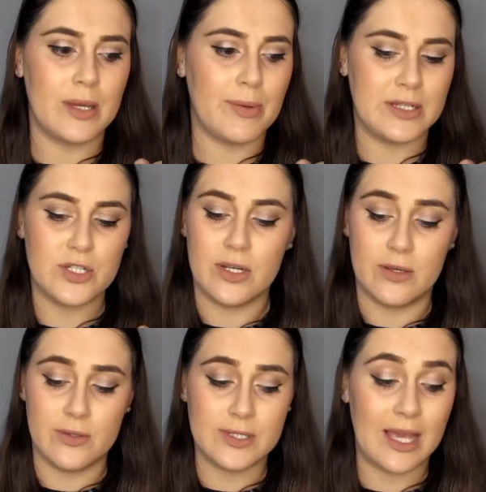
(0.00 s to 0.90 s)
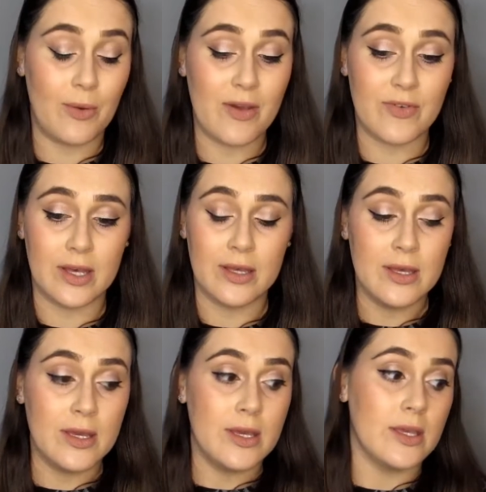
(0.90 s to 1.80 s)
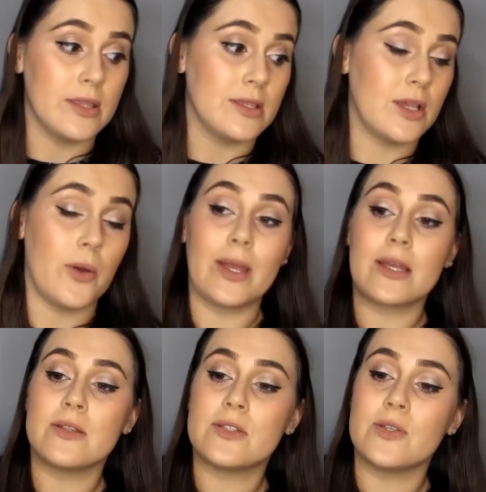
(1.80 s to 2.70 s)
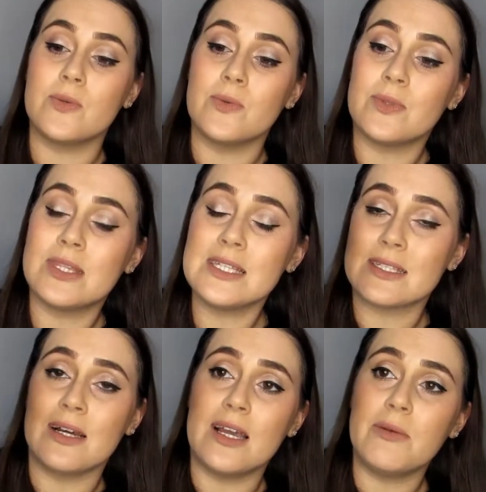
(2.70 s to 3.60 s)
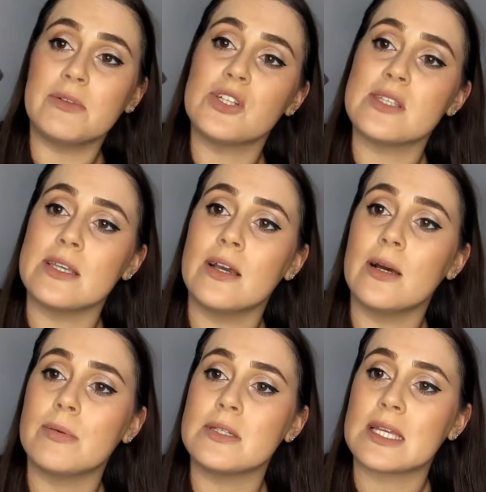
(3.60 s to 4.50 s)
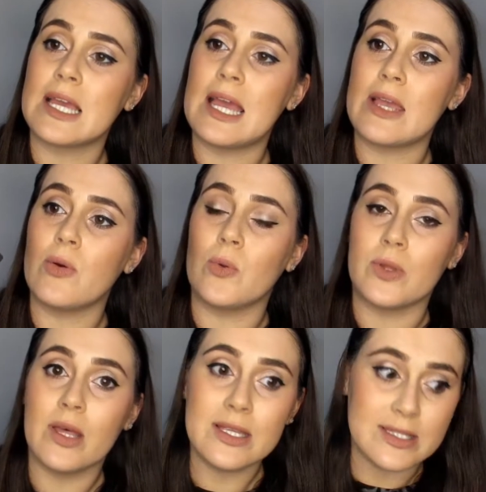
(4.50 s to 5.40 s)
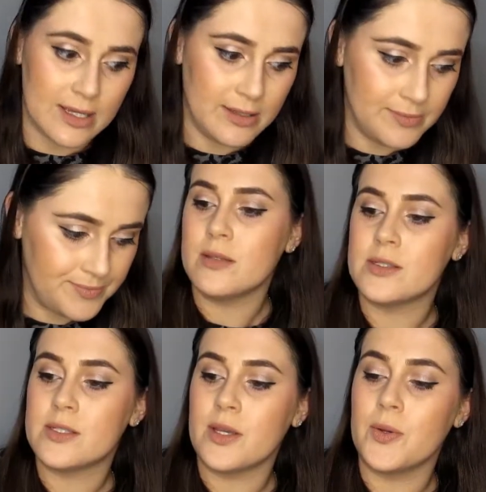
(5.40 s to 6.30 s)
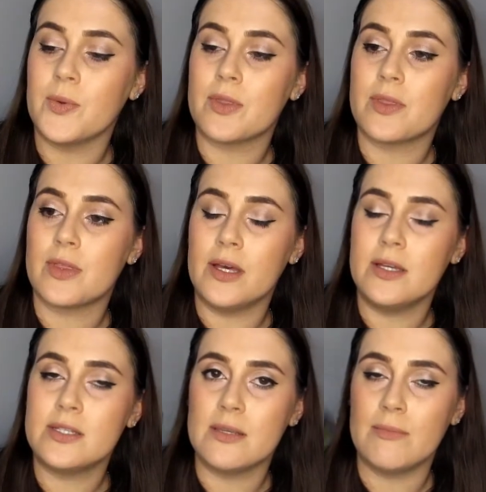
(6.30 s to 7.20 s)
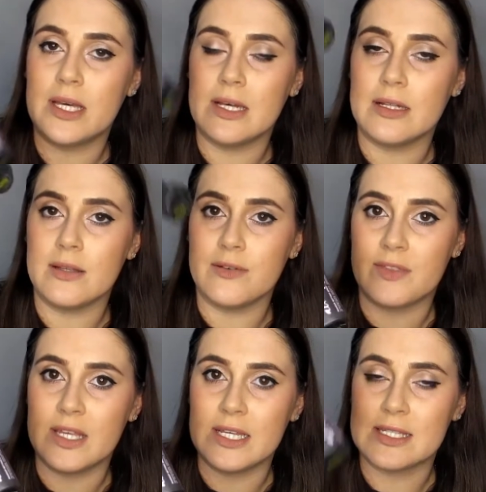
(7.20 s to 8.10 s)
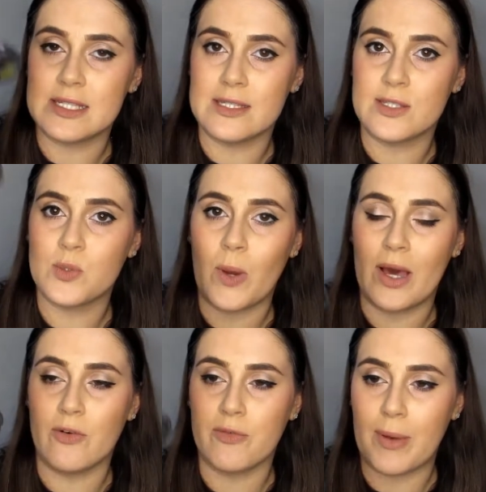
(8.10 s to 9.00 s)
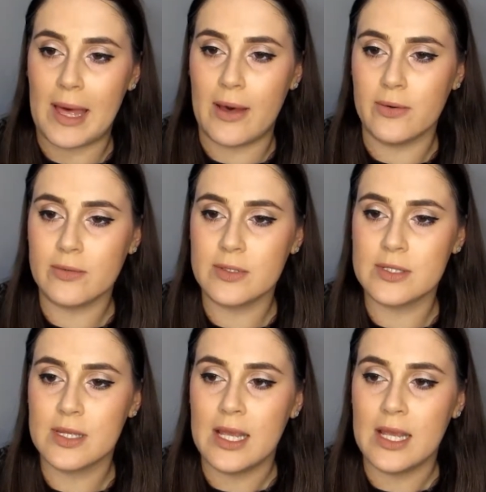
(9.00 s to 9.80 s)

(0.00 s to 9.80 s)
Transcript: a patchy nose. However, going to this guy, which is the Urban Decay All Nighter, so 30ml of this is £12,